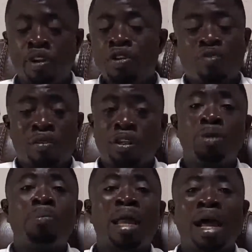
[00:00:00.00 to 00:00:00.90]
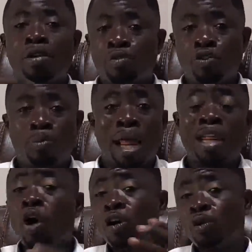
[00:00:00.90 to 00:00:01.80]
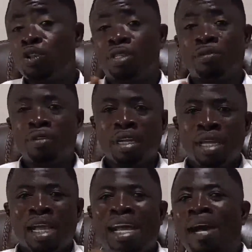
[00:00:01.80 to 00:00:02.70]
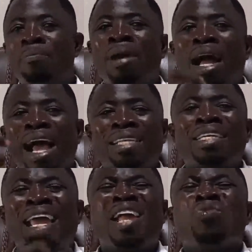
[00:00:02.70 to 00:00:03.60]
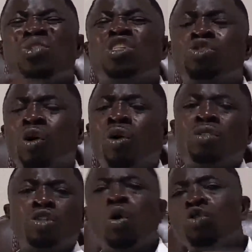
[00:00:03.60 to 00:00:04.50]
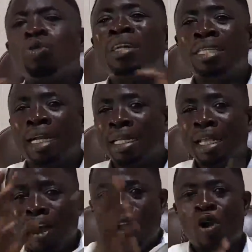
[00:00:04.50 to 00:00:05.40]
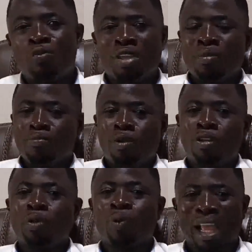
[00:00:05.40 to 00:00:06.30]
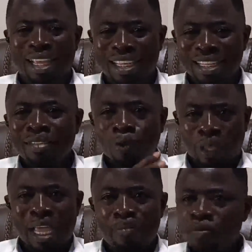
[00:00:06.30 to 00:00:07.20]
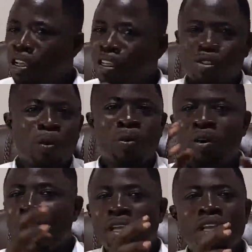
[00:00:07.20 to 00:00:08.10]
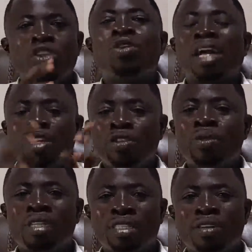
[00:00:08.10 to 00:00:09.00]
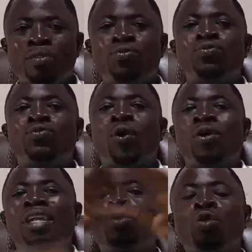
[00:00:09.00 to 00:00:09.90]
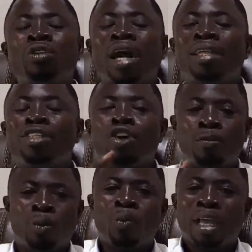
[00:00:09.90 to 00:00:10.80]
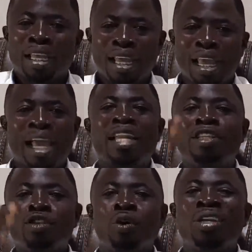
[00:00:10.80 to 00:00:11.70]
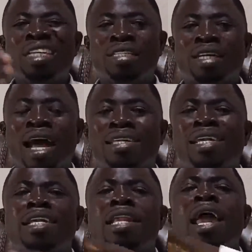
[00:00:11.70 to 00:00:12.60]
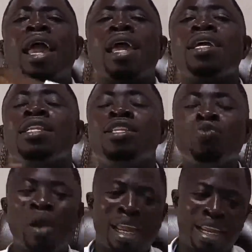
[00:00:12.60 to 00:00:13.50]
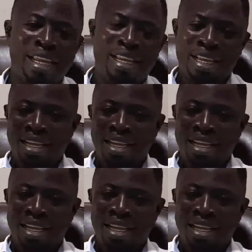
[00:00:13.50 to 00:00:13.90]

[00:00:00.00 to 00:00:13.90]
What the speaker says: foundation plan, roof plan, and all those stuff come as a result automatically of the model work. Okay, so you can use it for the totality of the work, and you don't need CAD in any way